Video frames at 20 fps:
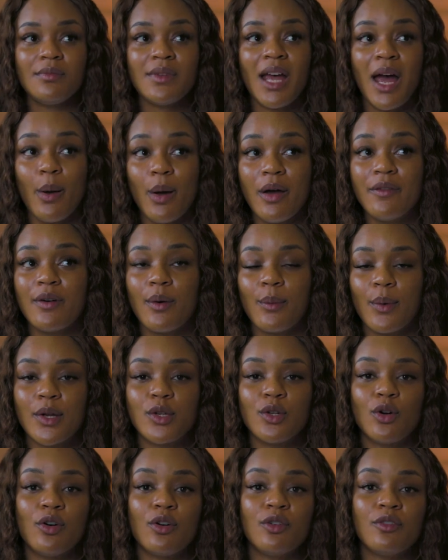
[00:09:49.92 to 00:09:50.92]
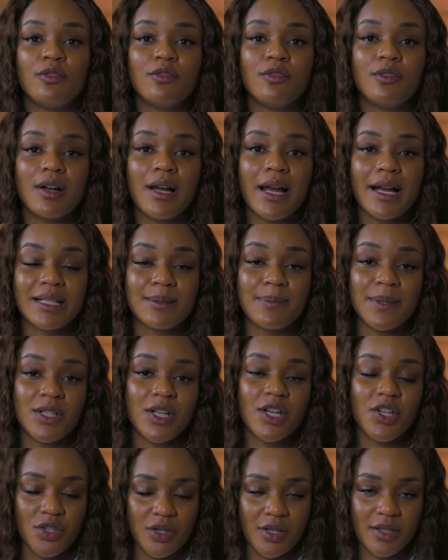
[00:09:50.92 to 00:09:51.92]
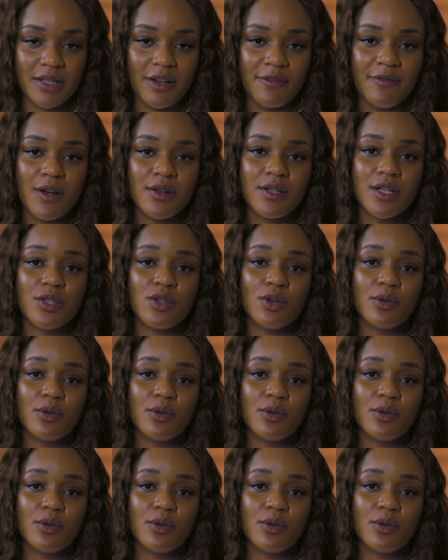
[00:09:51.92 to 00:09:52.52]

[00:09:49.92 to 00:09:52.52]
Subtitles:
However, when your expectations are founded